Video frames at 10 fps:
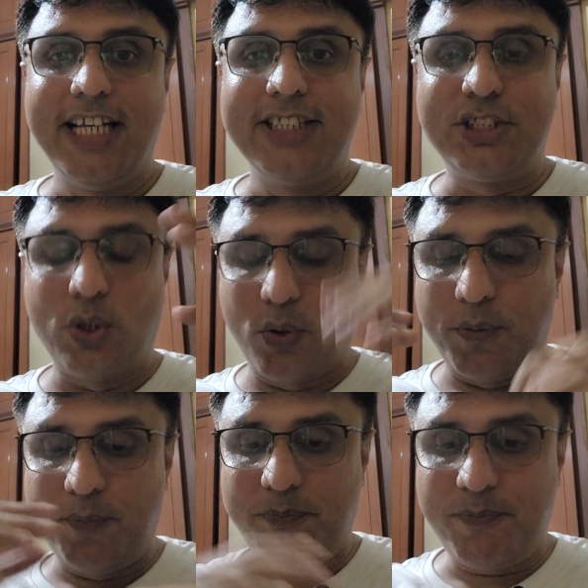
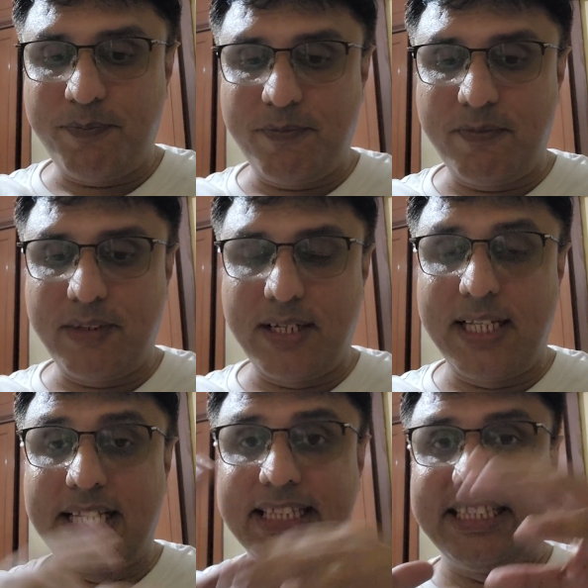So
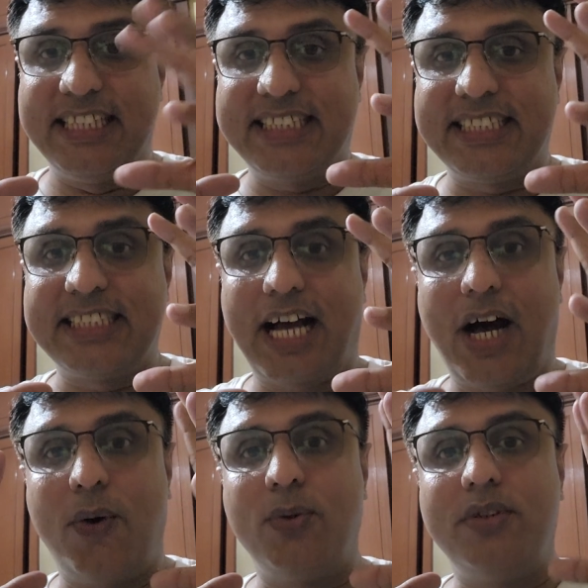this is
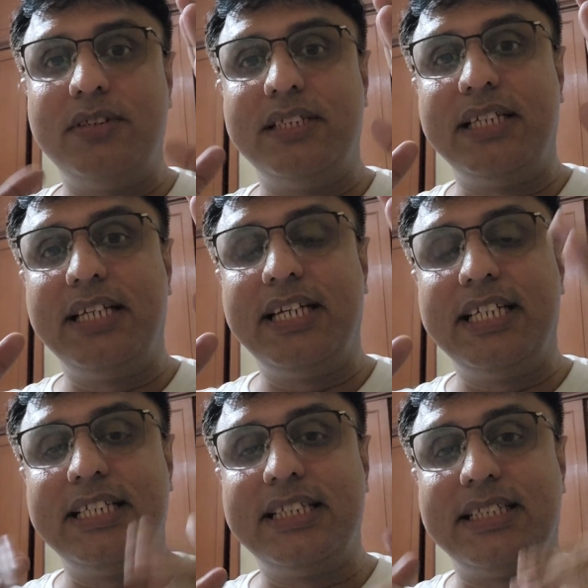how
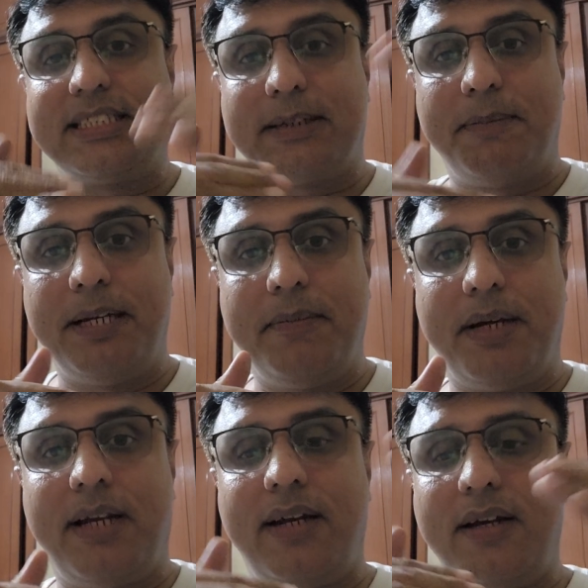the
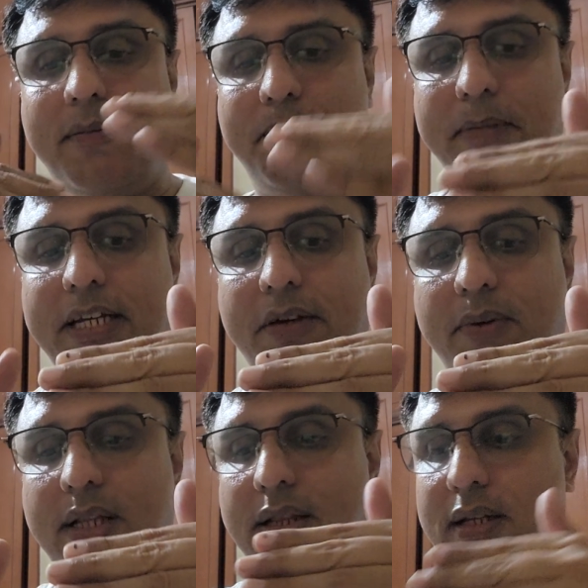subliminal,
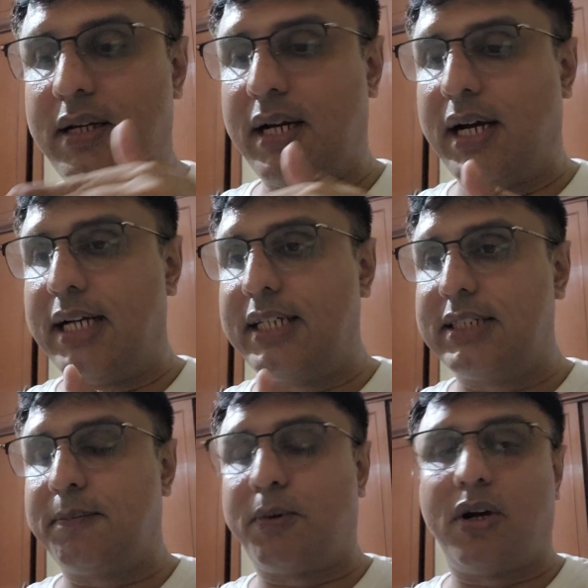medieval, and the
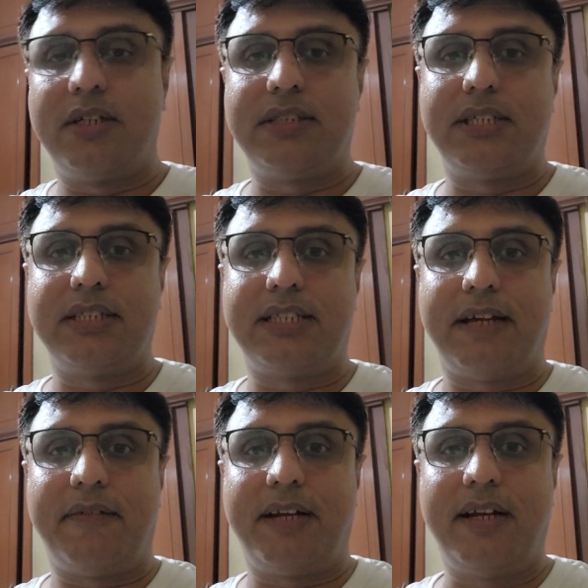subconscious
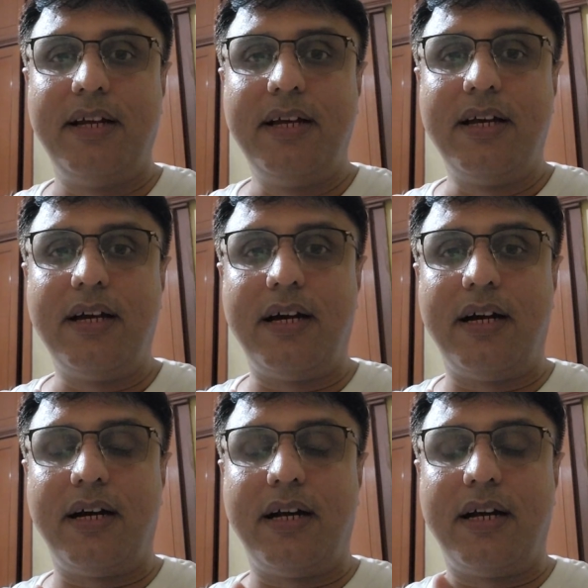level
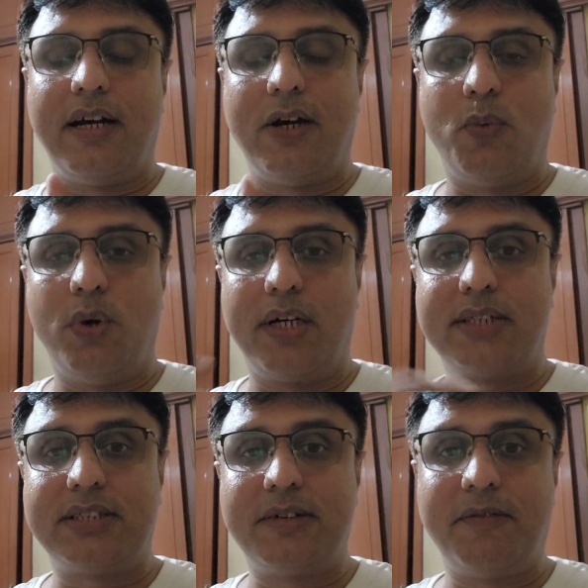
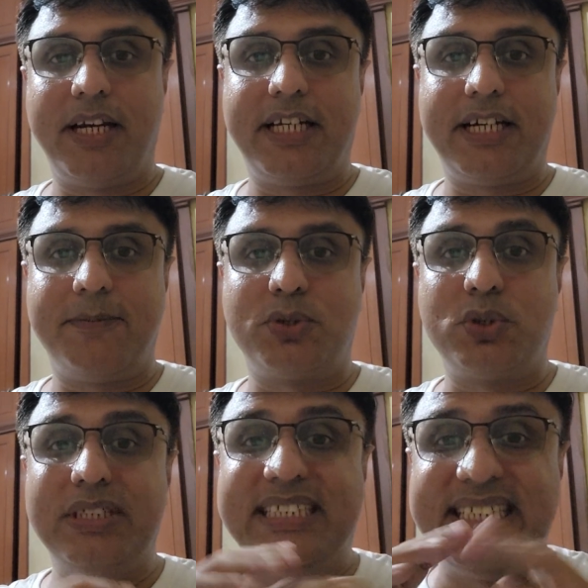works when it comes
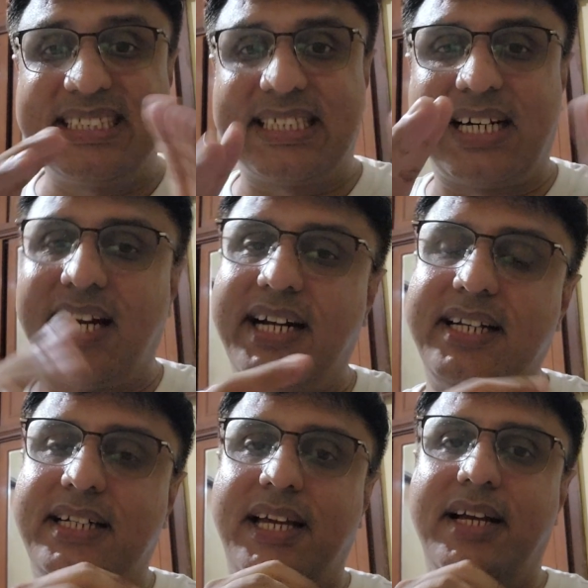to
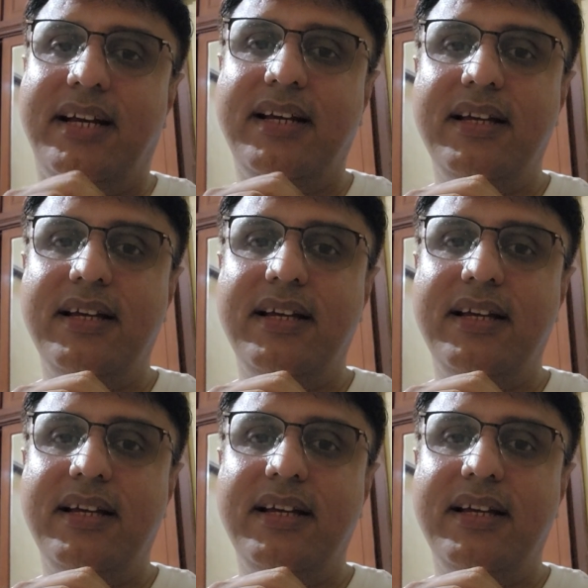discrediting